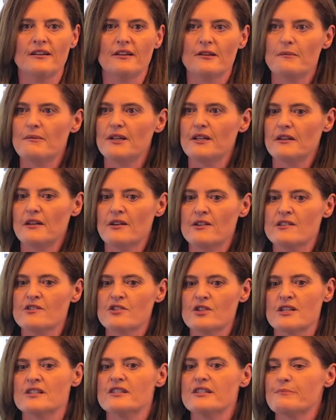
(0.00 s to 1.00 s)
them in those
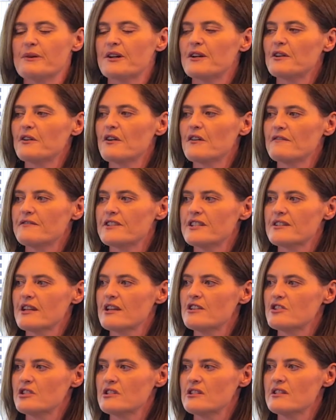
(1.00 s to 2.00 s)
transparent
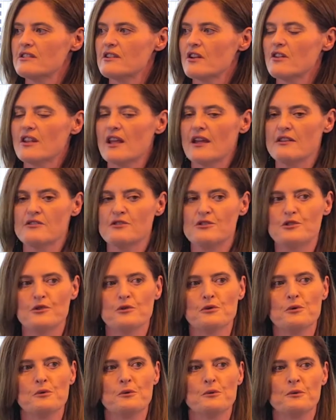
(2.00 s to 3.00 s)
conversations so they
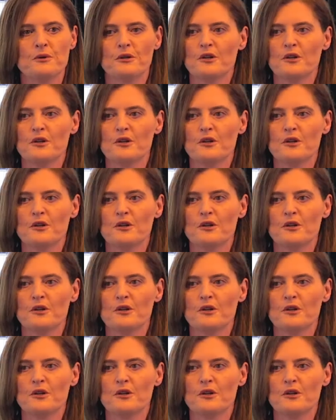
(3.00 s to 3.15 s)
do